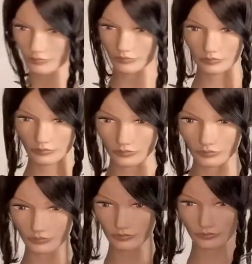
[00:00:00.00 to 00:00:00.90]

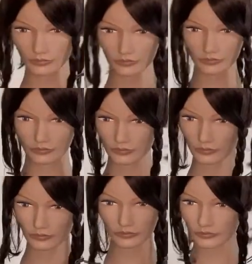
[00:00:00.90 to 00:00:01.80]
fans out there, Miss
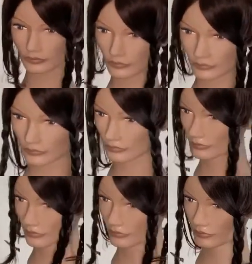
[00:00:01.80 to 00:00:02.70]
Erica. Let's see,
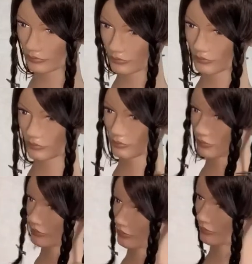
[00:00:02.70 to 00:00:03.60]
there we go.
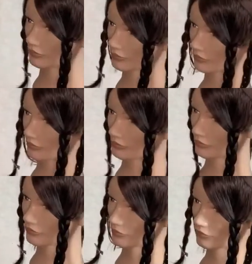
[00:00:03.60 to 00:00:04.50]
That's a
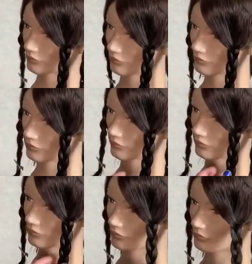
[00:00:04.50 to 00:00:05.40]
good section for you.